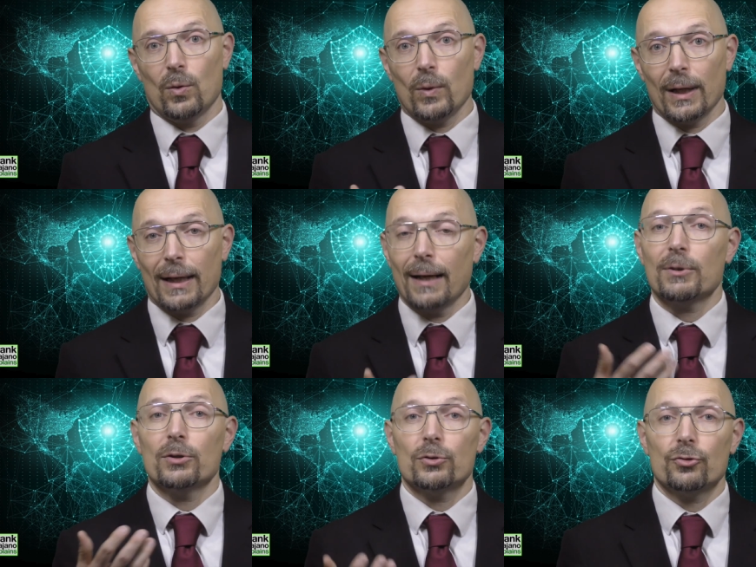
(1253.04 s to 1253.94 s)
Well,
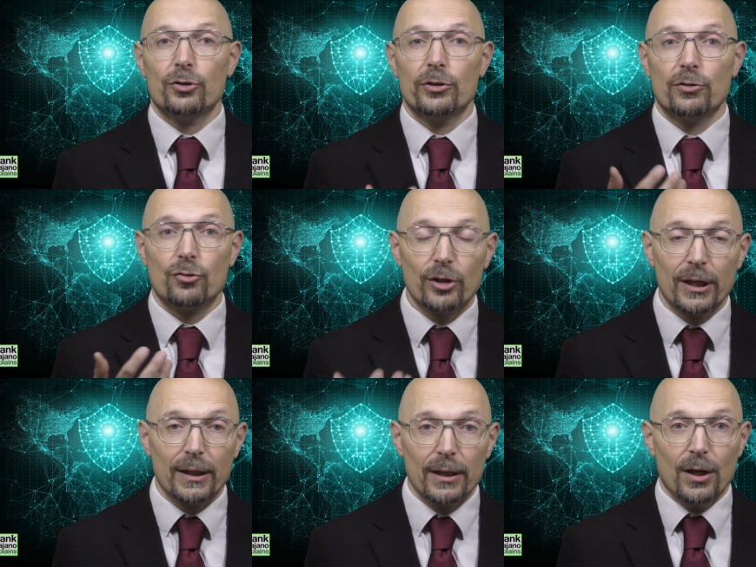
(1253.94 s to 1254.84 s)
I'm going to show you a
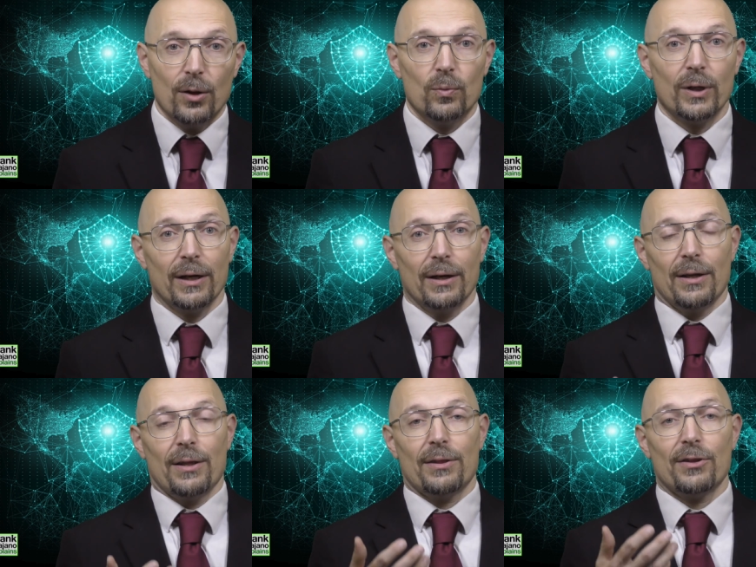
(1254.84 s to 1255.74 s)
trick where
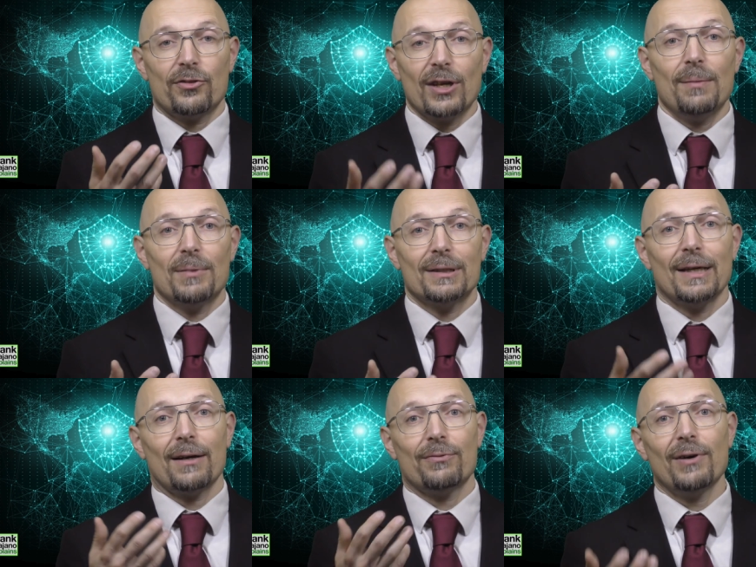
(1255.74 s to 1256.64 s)
the same
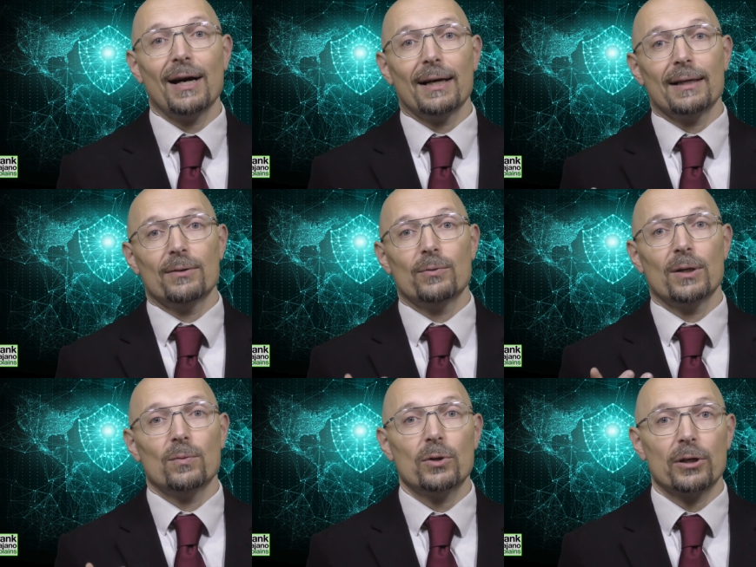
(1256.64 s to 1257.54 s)
attack file
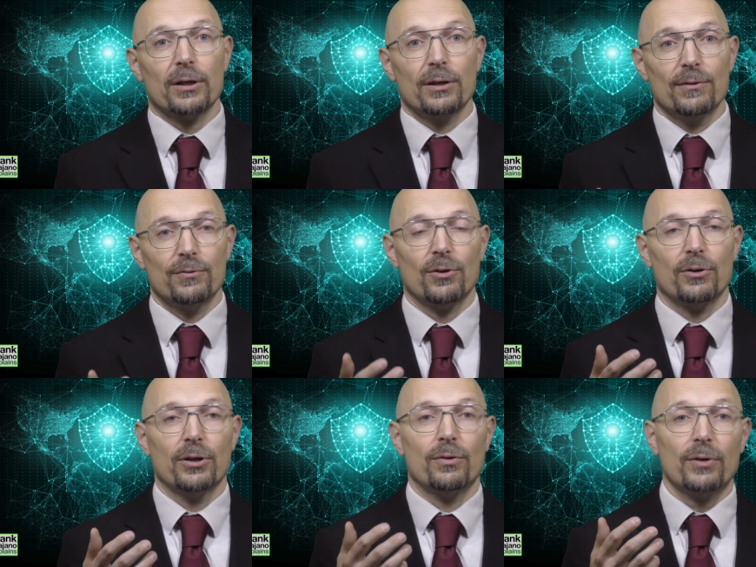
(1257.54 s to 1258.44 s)
will work
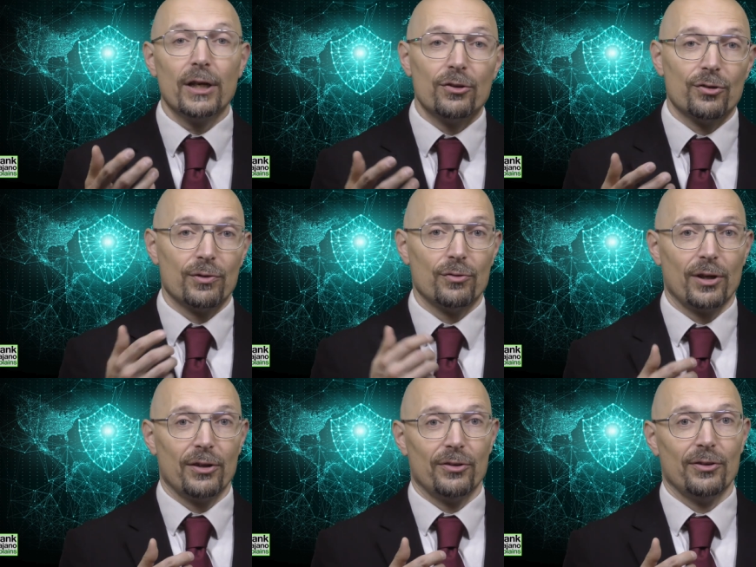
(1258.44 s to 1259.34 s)
for a range of
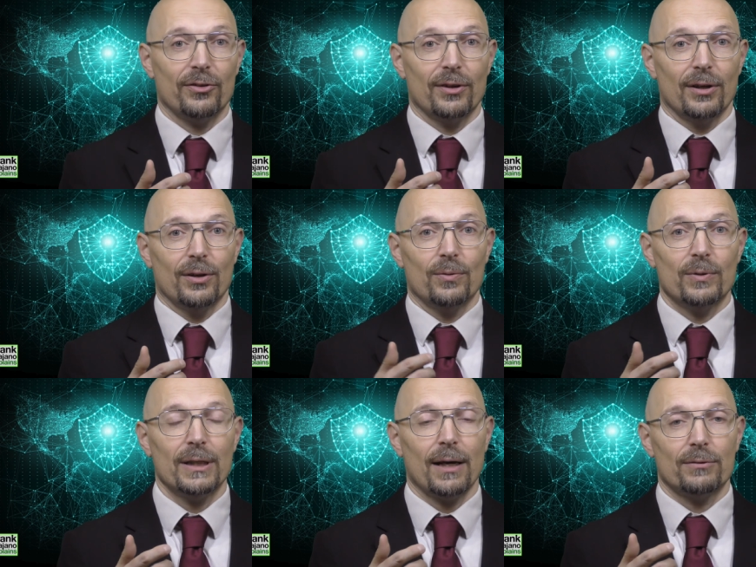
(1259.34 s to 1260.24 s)
addresses
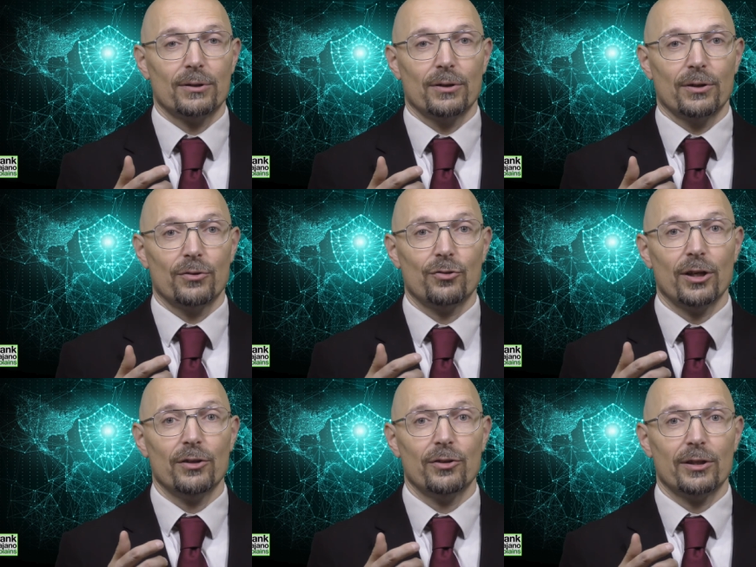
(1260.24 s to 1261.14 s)
without
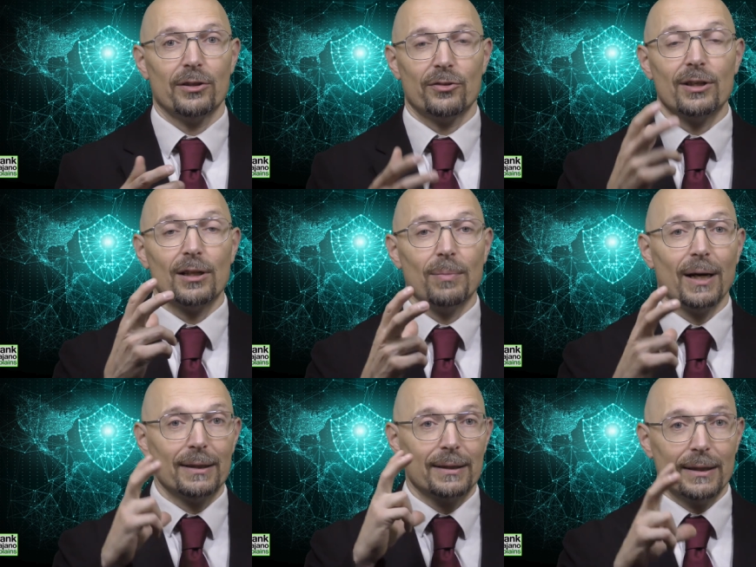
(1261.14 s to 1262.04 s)
changing a single
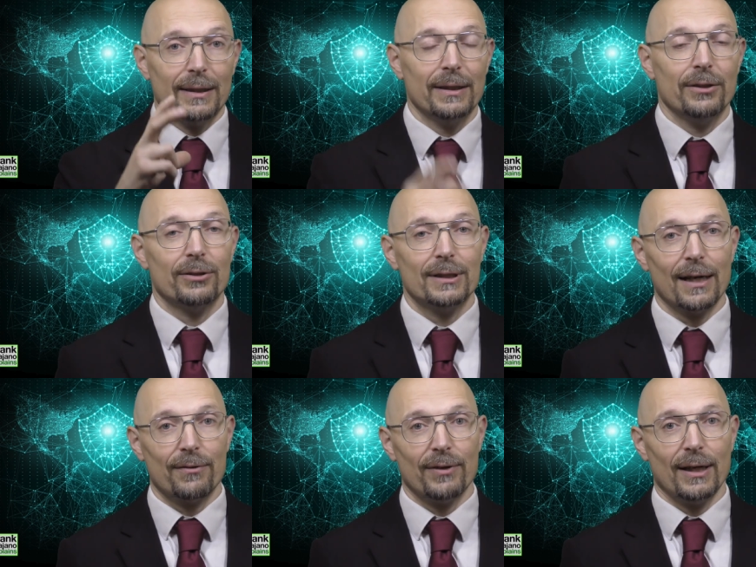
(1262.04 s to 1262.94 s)
byte in your
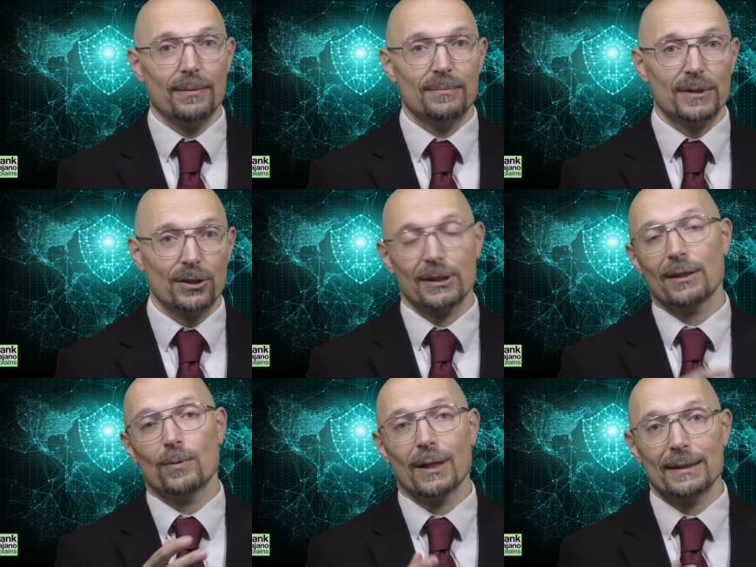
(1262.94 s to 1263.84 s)
attack file, because
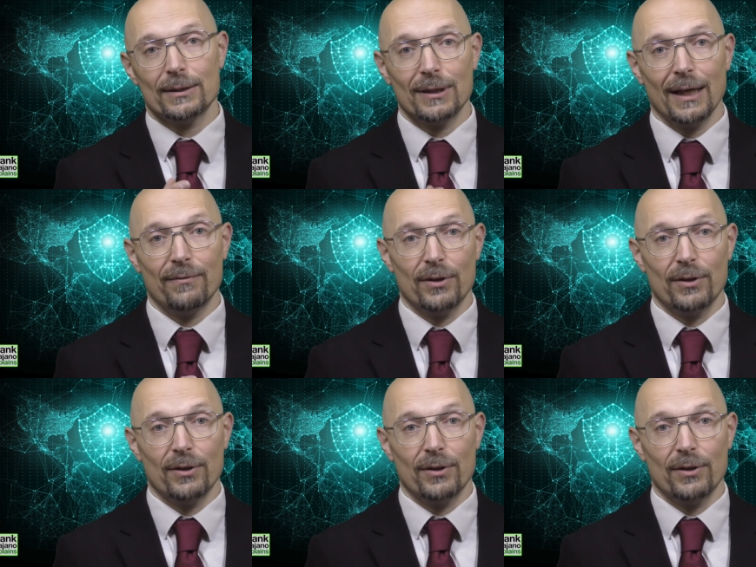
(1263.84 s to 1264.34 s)
otherwise you'd have